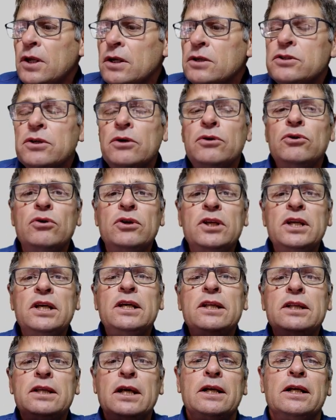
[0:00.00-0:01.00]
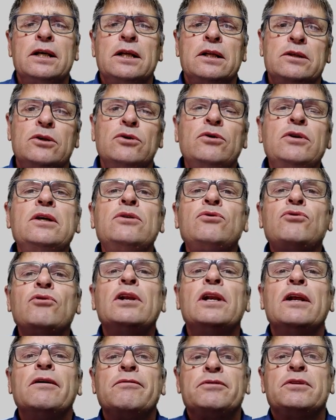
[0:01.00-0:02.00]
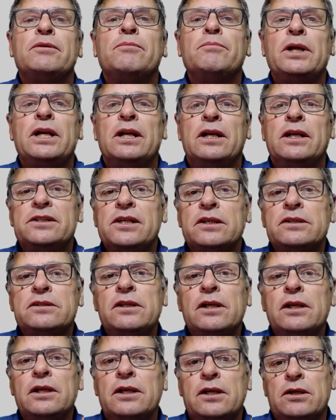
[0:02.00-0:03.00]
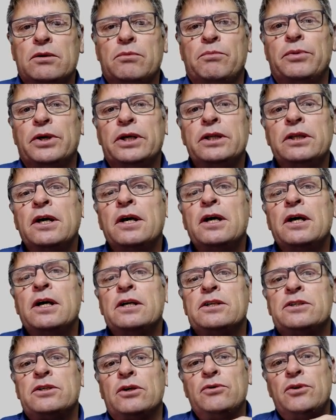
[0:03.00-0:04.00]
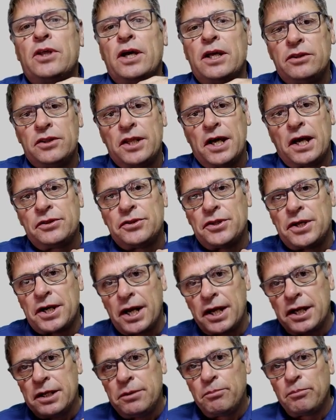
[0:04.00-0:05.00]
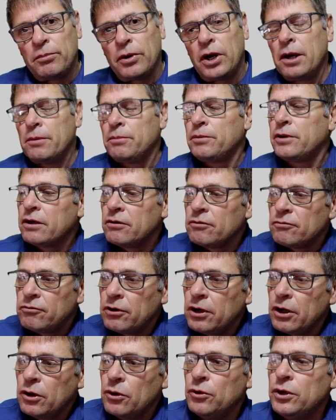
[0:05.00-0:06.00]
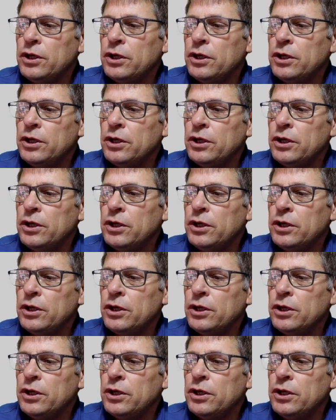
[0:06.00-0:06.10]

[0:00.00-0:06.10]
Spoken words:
So you need to lift them just a little bit, so that drain pipe can flow